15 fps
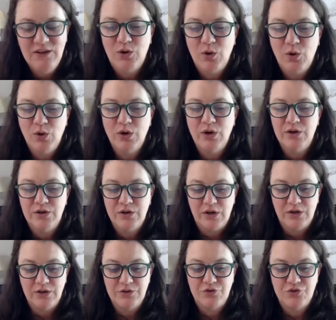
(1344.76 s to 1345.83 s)
or
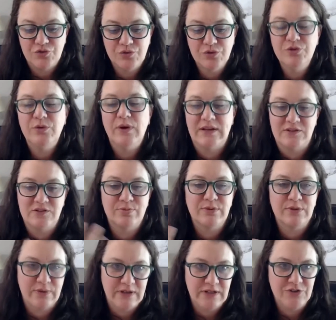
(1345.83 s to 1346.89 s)
a true
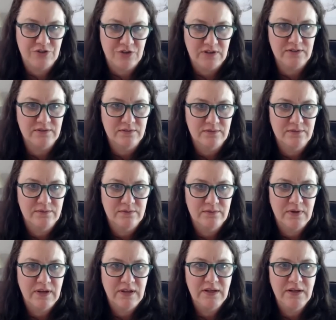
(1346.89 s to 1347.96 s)
exploration,
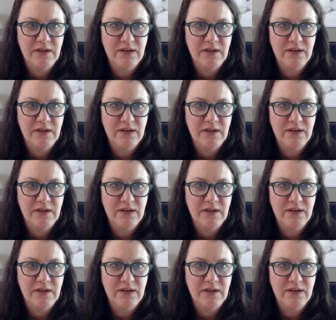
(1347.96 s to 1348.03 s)
right?